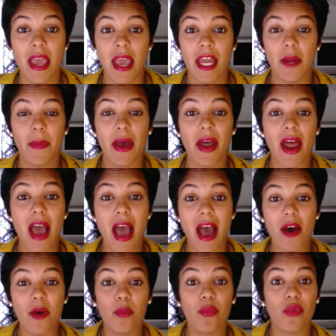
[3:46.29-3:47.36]
and about
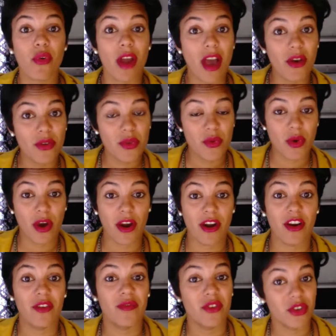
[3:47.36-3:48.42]
how proud you are
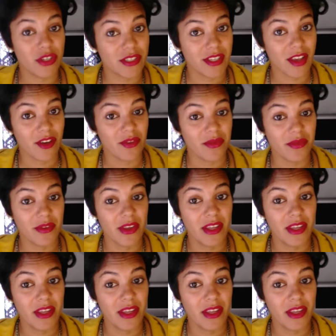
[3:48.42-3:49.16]
of yourself.